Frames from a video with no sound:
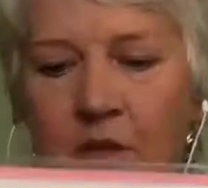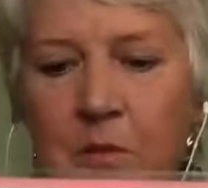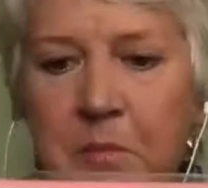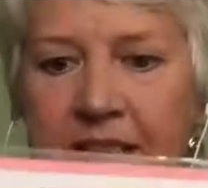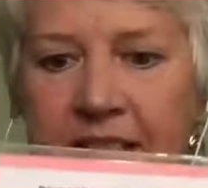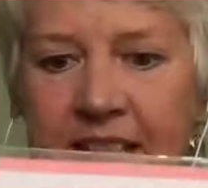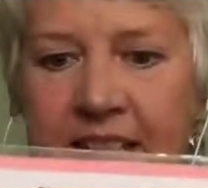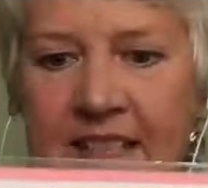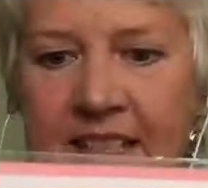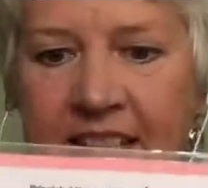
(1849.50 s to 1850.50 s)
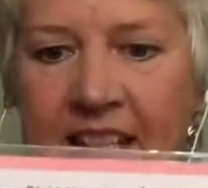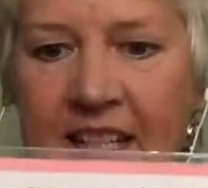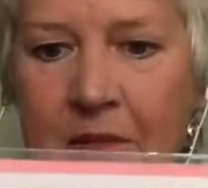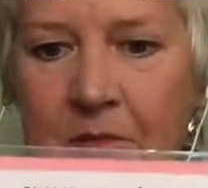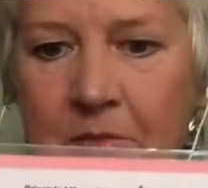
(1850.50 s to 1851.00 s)
billion
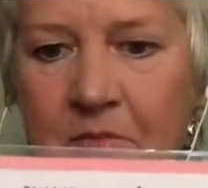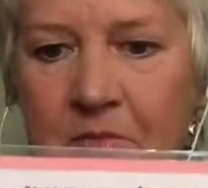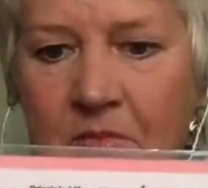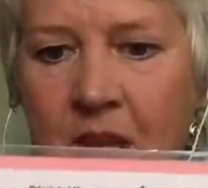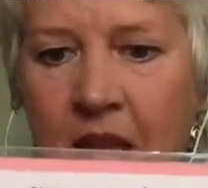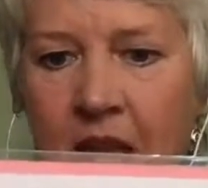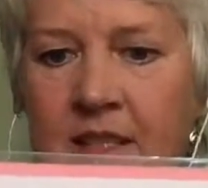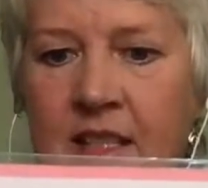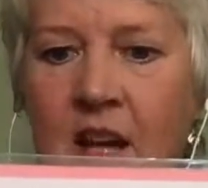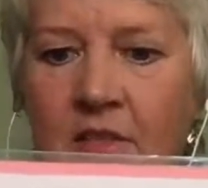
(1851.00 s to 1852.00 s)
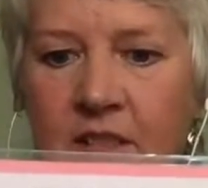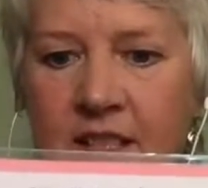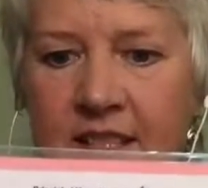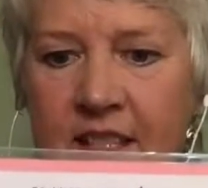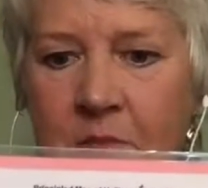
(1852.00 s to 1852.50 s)

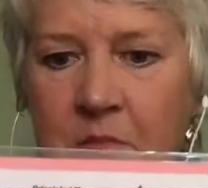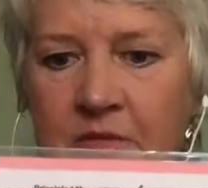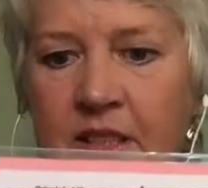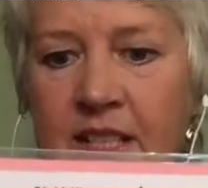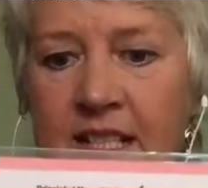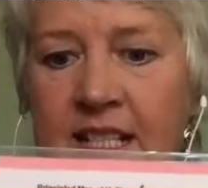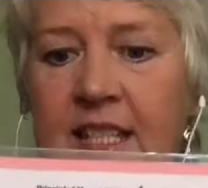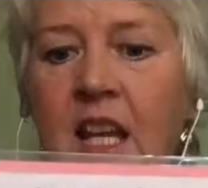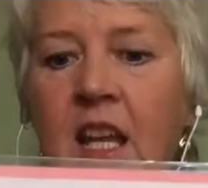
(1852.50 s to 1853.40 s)
Acidophilus and Bifidus